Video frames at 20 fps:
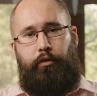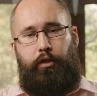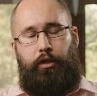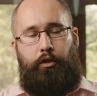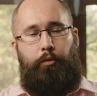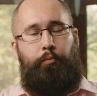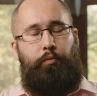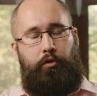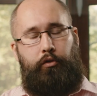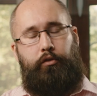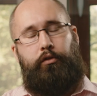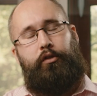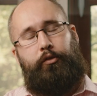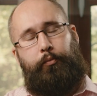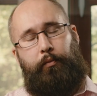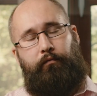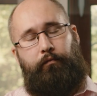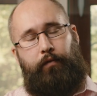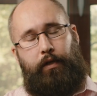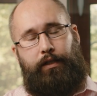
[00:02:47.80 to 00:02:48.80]
The new portal has
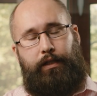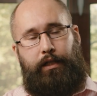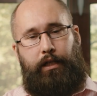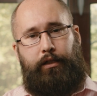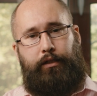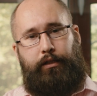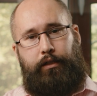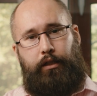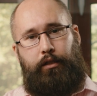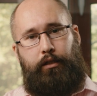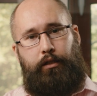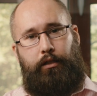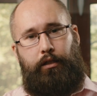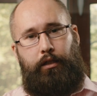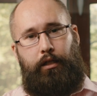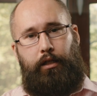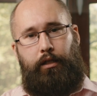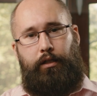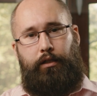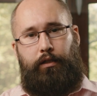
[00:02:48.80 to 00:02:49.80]
been fantastic.
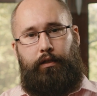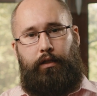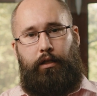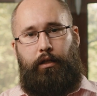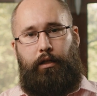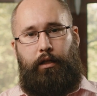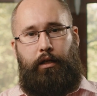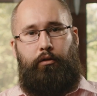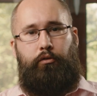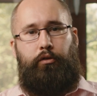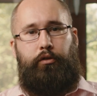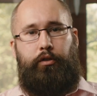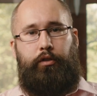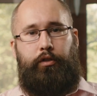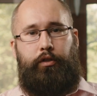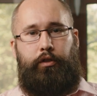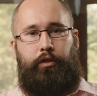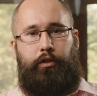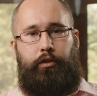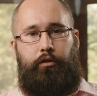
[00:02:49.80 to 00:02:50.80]
It's allowed
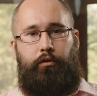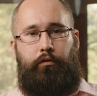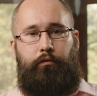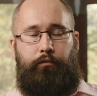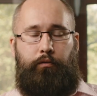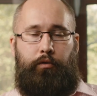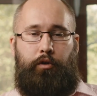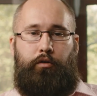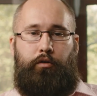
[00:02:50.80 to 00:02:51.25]
us to, from the